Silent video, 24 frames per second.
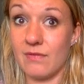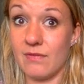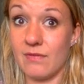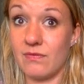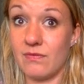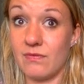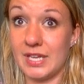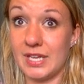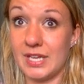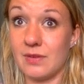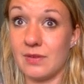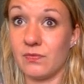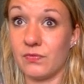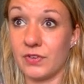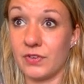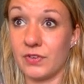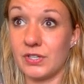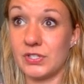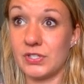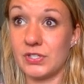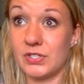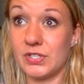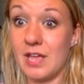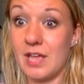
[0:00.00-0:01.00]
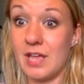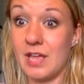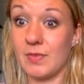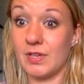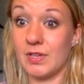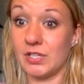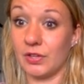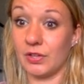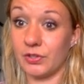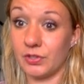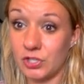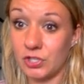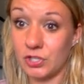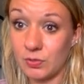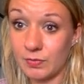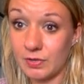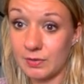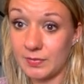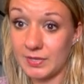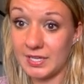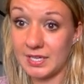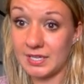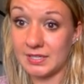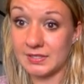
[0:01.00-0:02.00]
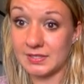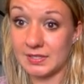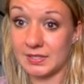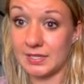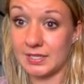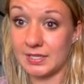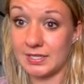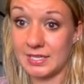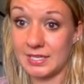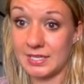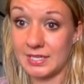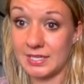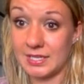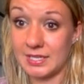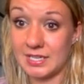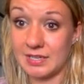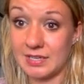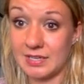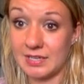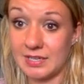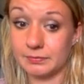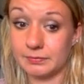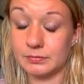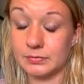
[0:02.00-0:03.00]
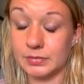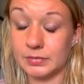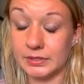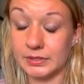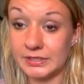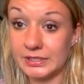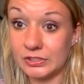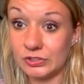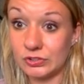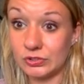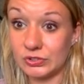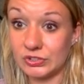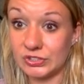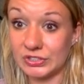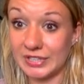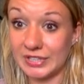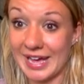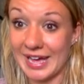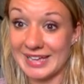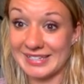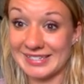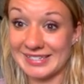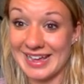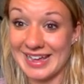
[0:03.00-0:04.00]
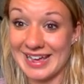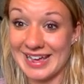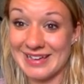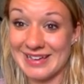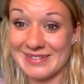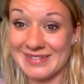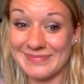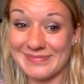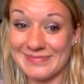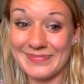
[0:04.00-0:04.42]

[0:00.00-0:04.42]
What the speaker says: the same first name as other human beings on the team. Please use your last name.